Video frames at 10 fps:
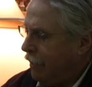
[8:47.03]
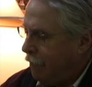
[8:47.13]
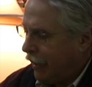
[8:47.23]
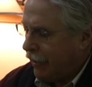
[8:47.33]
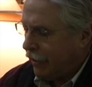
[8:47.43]

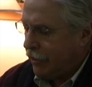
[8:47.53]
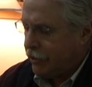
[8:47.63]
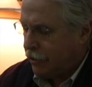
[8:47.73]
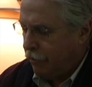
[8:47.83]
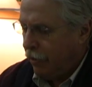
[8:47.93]

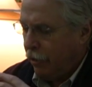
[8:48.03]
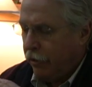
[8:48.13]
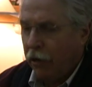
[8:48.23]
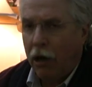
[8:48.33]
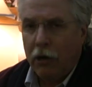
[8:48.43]
mechanism,
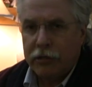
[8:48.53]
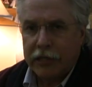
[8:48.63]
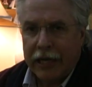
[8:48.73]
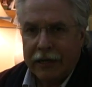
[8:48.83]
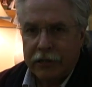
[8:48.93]
the all
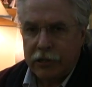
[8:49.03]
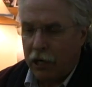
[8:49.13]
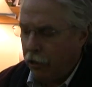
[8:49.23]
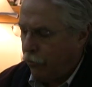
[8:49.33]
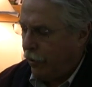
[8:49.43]
stainless
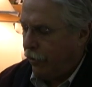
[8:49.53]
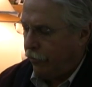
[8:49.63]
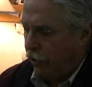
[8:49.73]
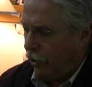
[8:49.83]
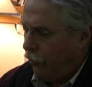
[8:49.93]
hardware,
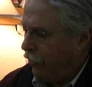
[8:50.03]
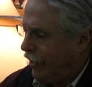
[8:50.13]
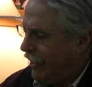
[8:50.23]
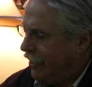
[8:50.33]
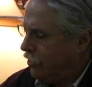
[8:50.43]
the lower
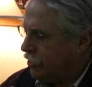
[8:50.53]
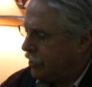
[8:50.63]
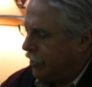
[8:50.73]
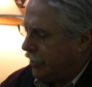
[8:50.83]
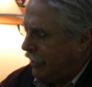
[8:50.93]
ears,
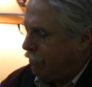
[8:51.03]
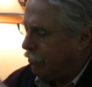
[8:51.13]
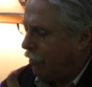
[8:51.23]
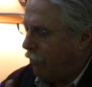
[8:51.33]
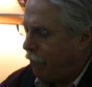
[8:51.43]
the deep
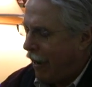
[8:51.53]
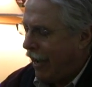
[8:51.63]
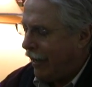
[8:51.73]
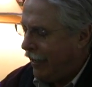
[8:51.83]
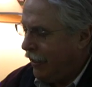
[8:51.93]
throat
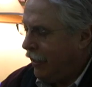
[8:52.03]
body.